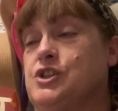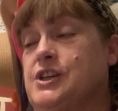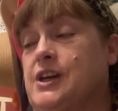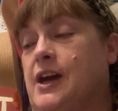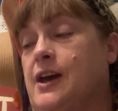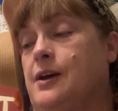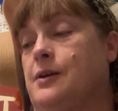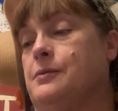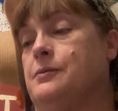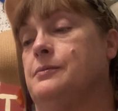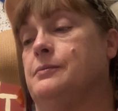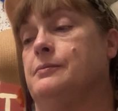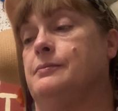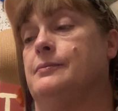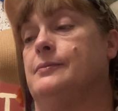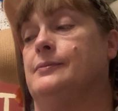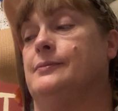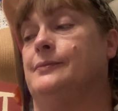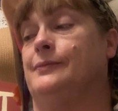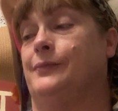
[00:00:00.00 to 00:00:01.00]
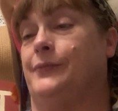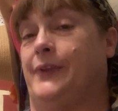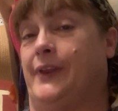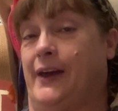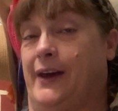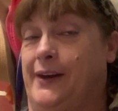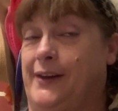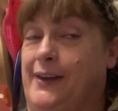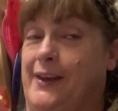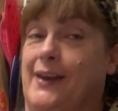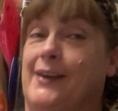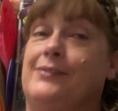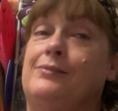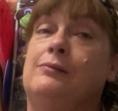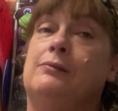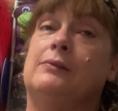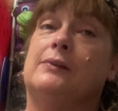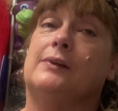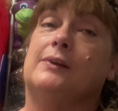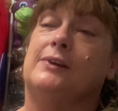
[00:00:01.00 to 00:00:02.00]
got that again,
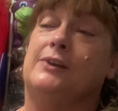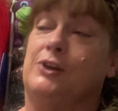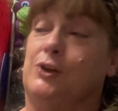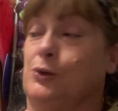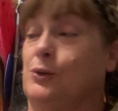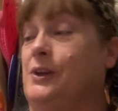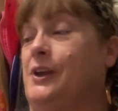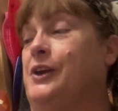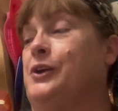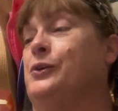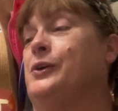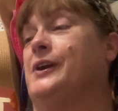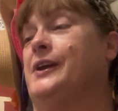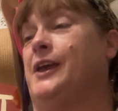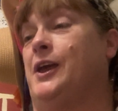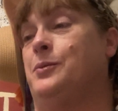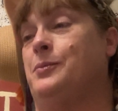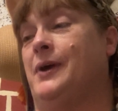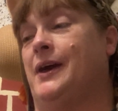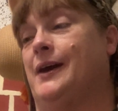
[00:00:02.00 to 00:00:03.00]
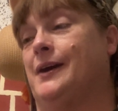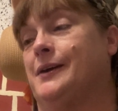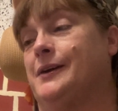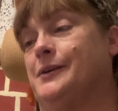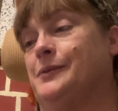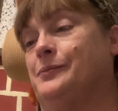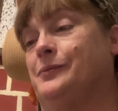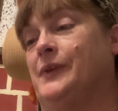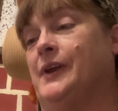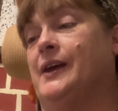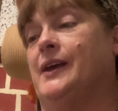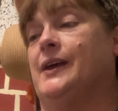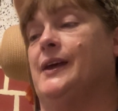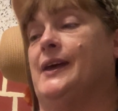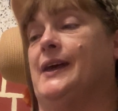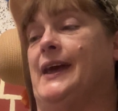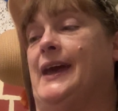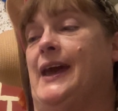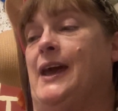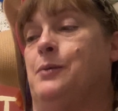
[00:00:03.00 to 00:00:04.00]
a year later it came back.
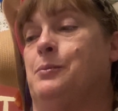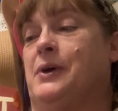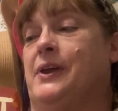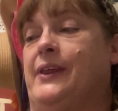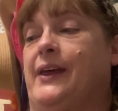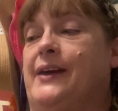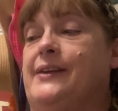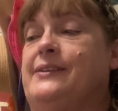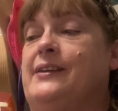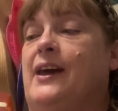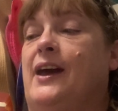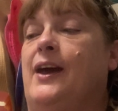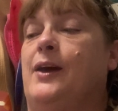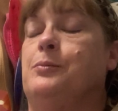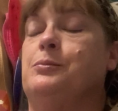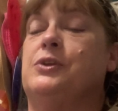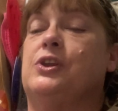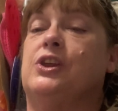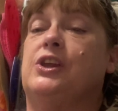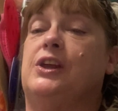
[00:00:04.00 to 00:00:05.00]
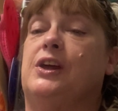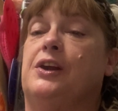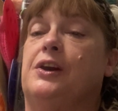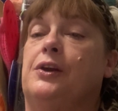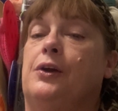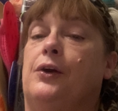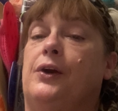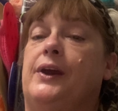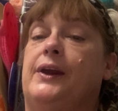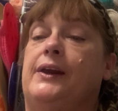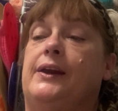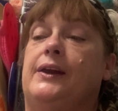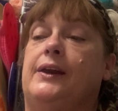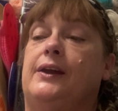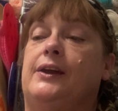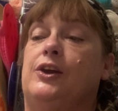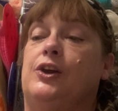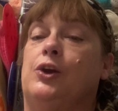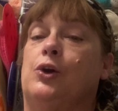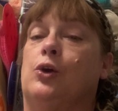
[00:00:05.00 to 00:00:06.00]
And by that time she had already,
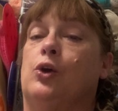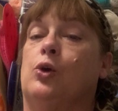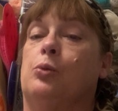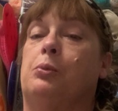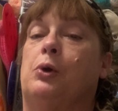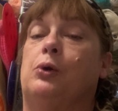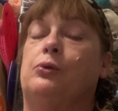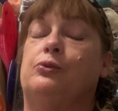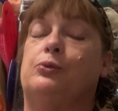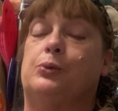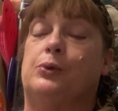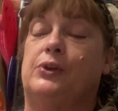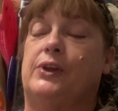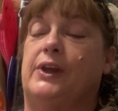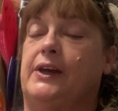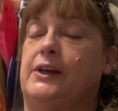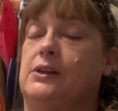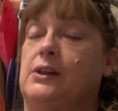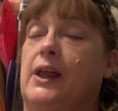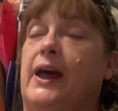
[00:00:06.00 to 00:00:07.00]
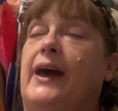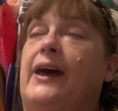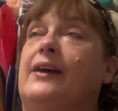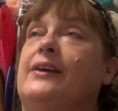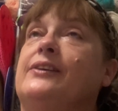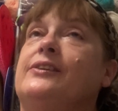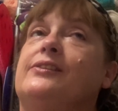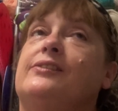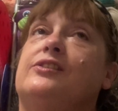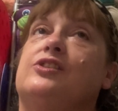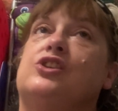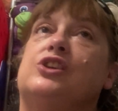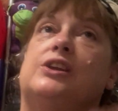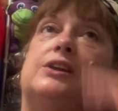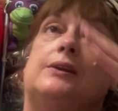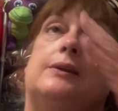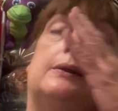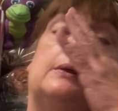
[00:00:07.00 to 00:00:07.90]
her bones were like glass. She